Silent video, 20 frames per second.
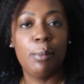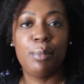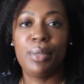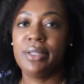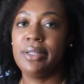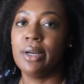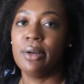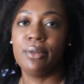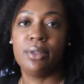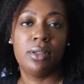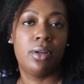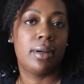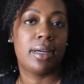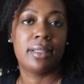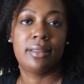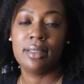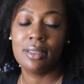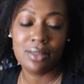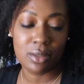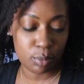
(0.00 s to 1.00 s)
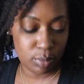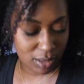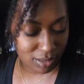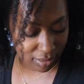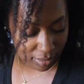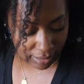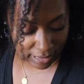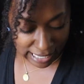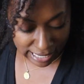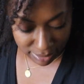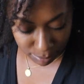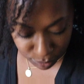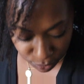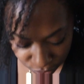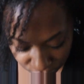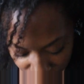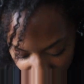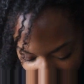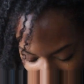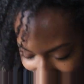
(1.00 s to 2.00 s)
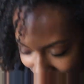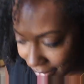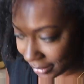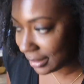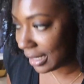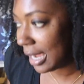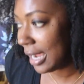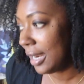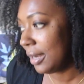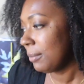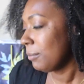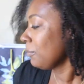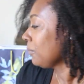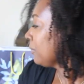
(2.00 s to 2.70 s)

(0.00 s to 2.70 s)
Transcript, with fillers: but don't do it because then you'll be to the can bougie candle side.